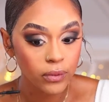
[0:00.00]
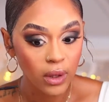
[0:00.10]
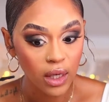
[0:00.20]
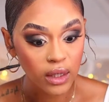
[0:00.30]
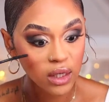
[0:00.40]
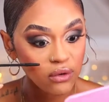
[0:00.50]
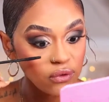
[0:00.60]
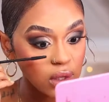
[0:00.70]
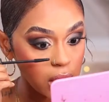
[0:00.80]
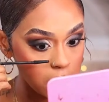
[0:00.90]
and give
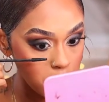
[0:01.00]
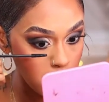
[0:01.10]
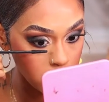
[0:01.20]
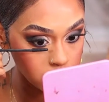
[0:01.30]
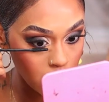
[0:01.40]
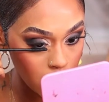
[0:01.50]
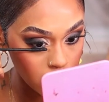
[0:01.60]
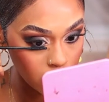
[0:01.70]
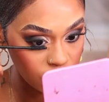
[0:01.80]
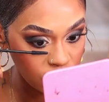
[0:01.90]
it like more
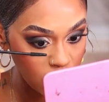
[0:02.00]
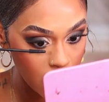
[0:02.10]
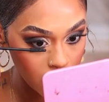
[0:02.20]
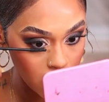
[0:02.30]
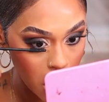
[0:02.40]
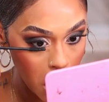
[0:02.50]
dolly effect.